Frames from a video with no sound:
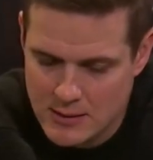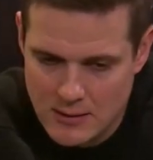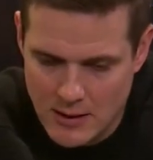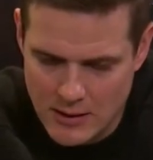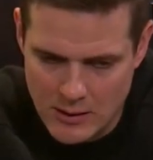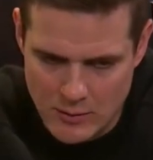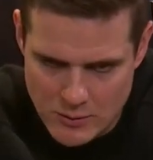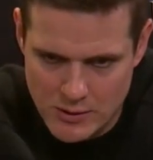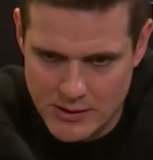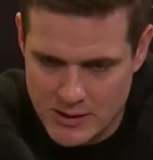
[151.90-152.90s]
and he was
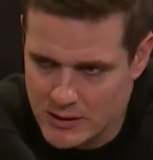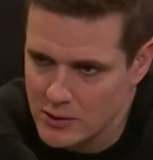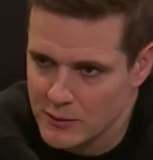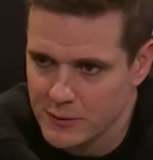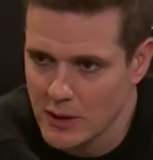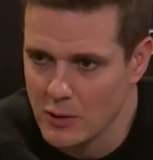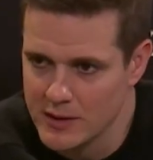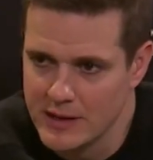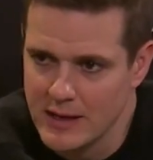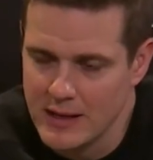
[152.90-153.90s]
really in a good flow of
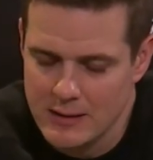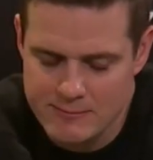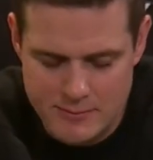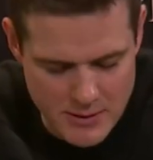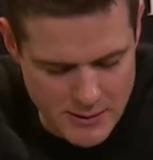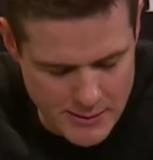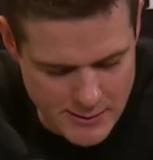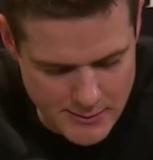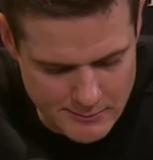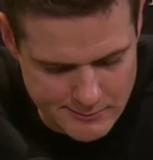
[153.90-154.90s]
the
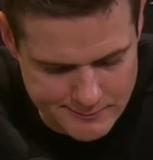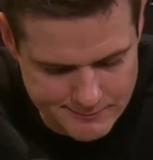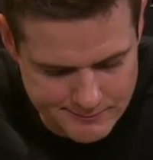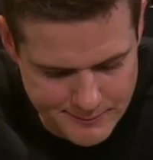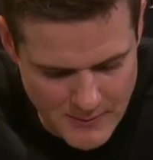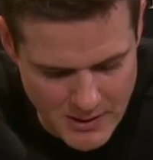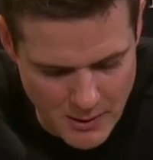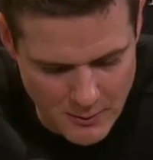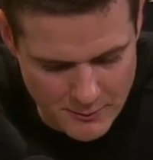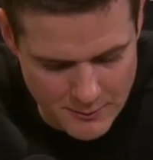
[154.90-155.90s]
game, you
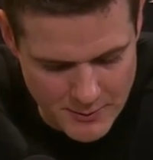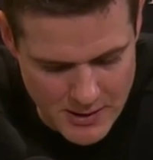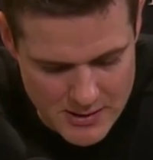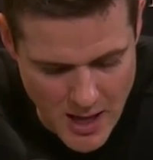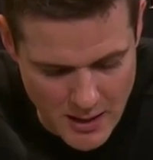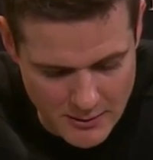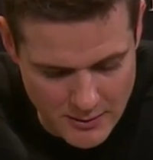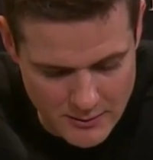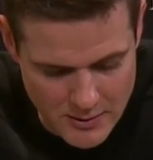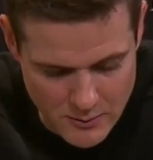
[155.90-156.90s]
know, decided
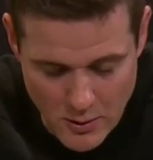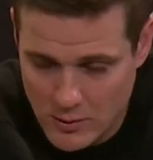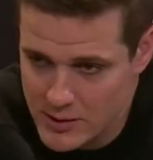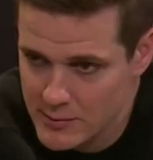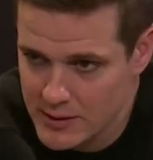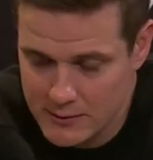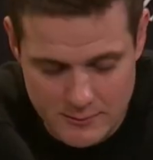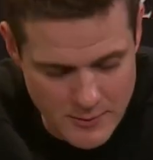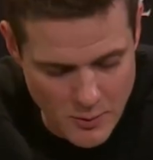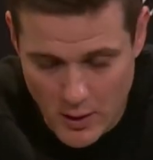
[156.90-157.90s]
to roll with him, and
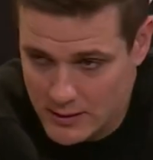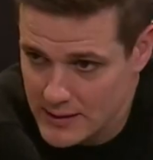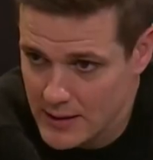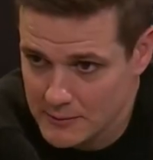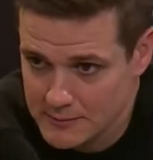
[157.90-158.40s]
it worked out.